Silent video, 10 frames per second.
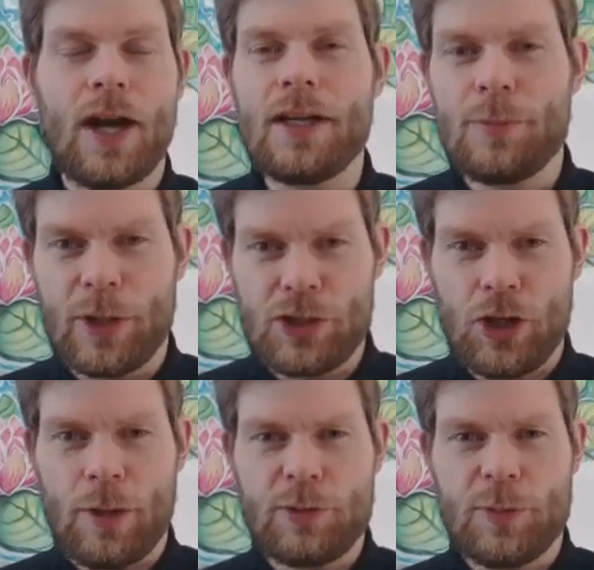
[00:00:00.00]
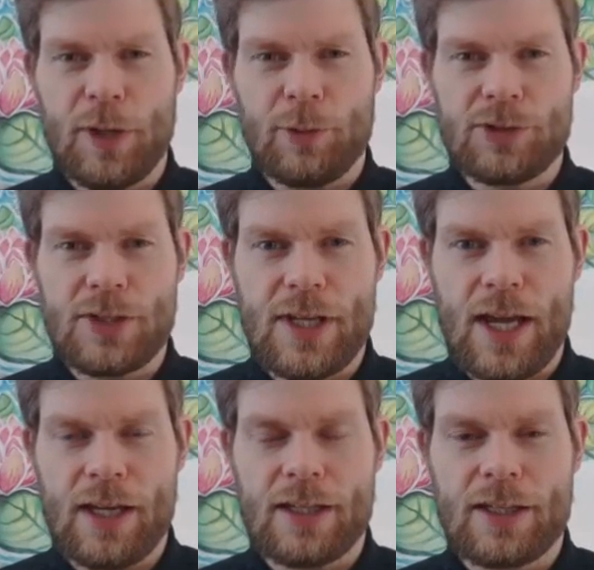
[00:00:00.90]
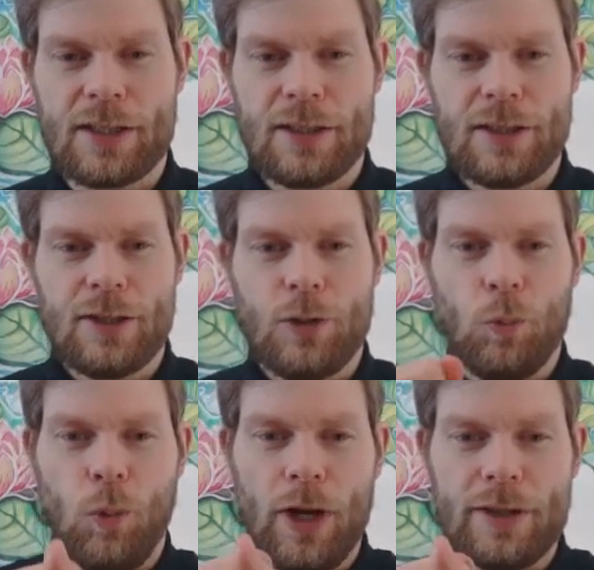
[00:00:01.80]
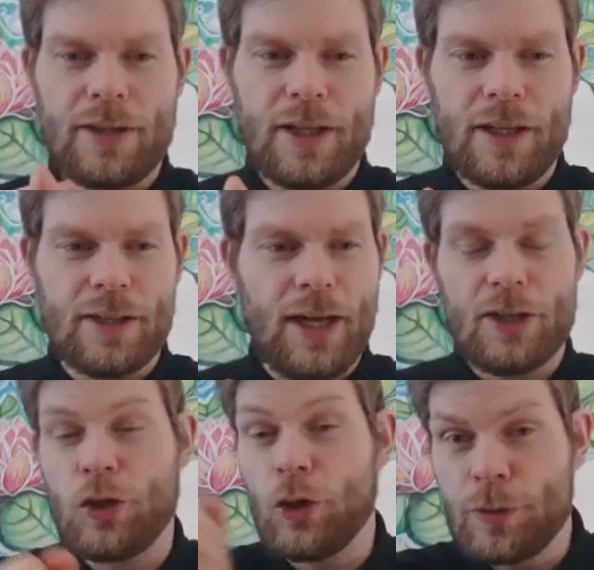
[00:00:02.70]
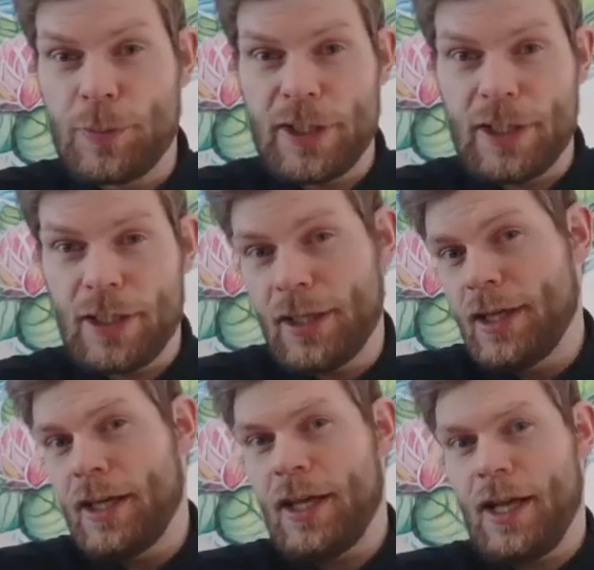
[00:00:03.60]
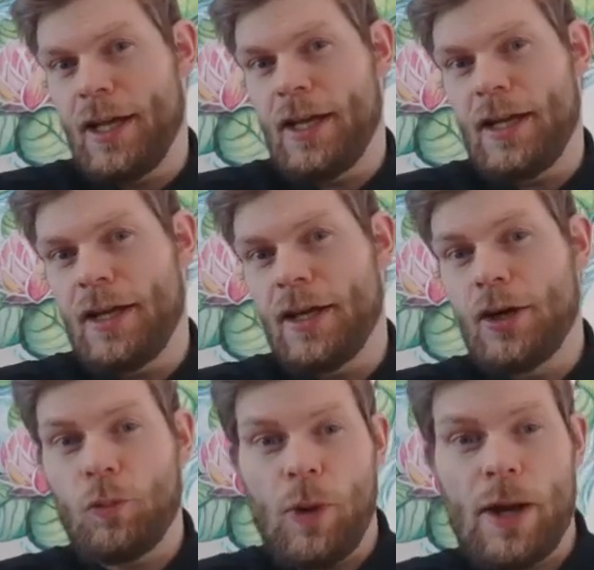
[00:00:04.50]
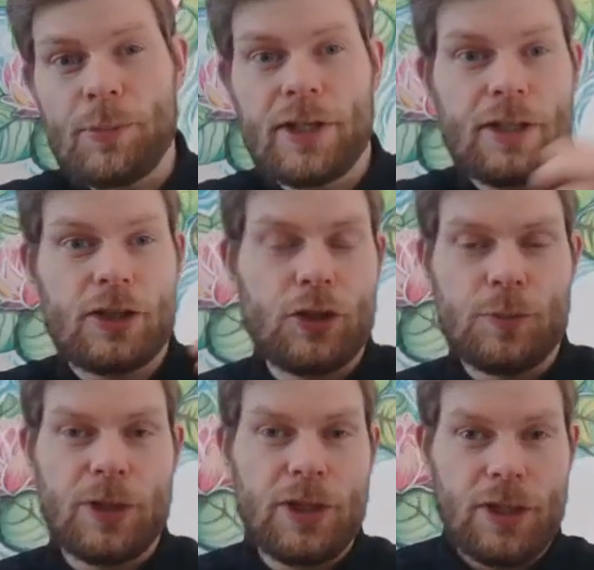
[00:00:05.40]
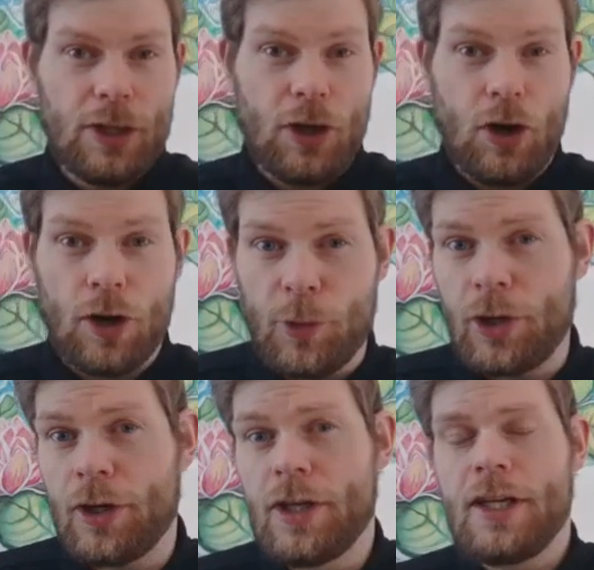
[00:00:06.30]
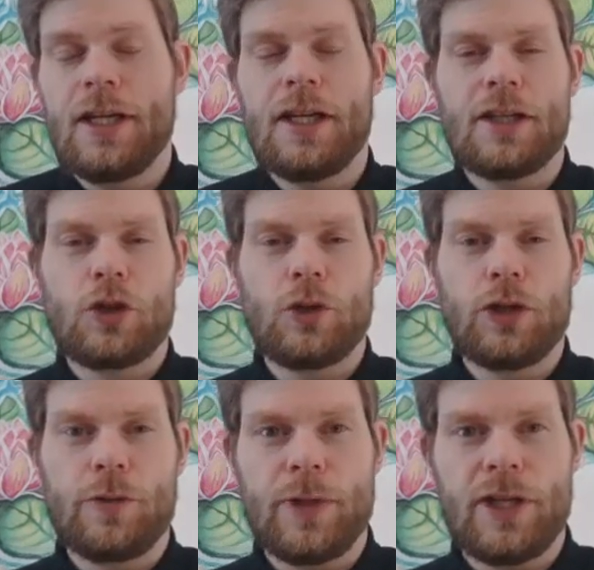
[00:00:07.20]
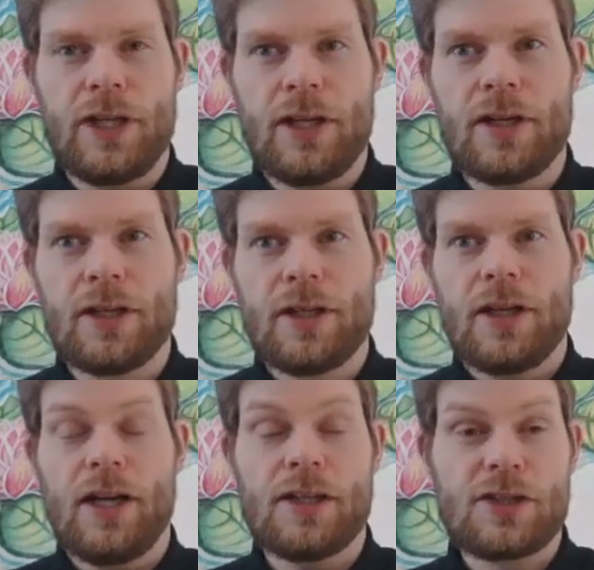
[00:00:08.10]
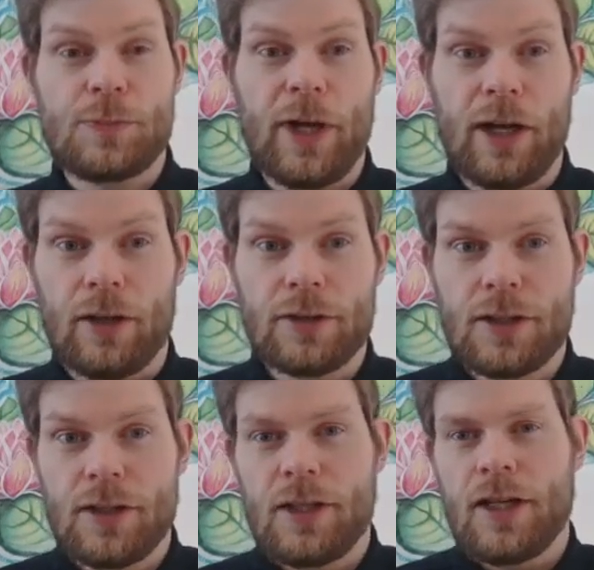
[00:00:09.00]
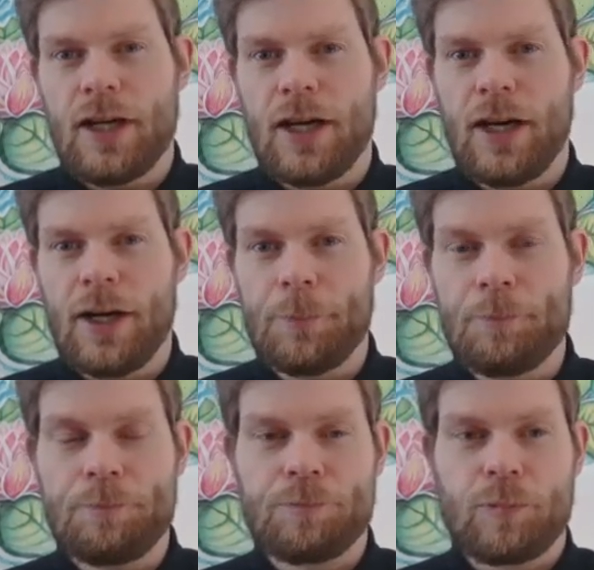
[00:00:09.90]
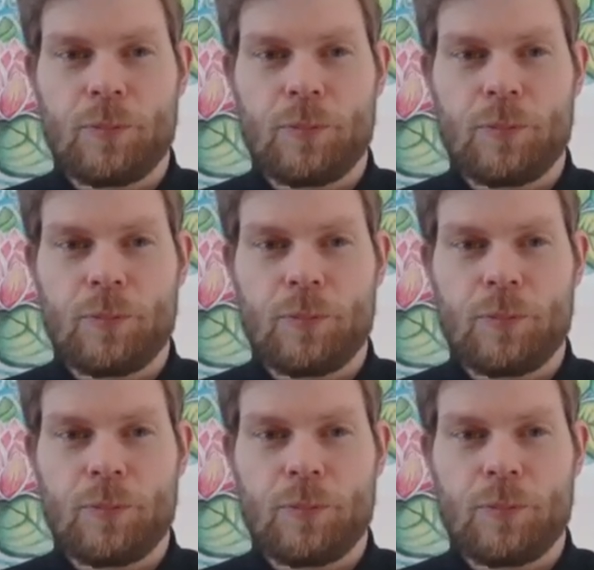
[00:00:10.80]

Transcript: my shop to be able to take one thing that could be a weapon, it could be armor, it could be a spell. Um,